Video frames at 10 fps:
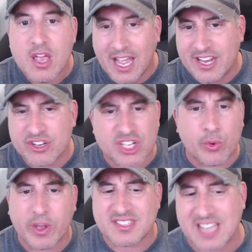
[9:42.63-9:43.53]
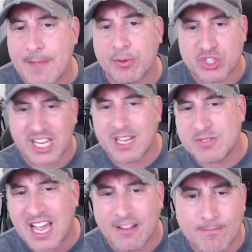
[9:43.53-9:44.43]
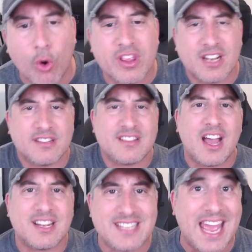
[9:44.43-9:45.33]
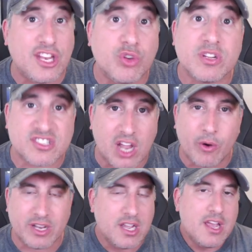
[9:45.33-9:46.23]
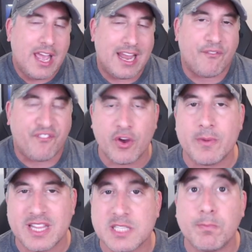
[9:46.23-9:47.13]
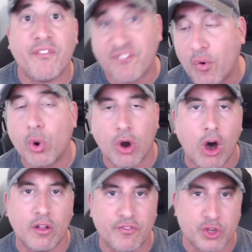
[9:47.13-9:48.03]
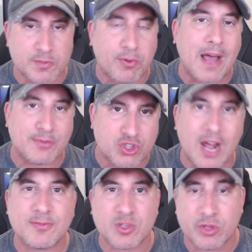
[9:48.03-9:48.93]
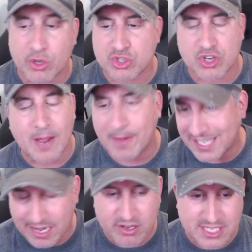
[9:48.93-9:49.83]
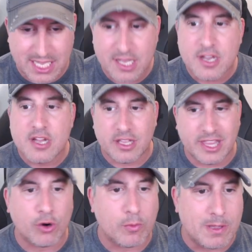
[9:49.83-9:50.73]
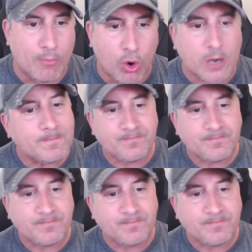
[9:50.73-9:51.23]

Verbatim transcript: here's a quick sample. Jacob's got more than uh, 10 units going, and I'm filming this before all of those props drop. So when those drop, I guarantee there will be more.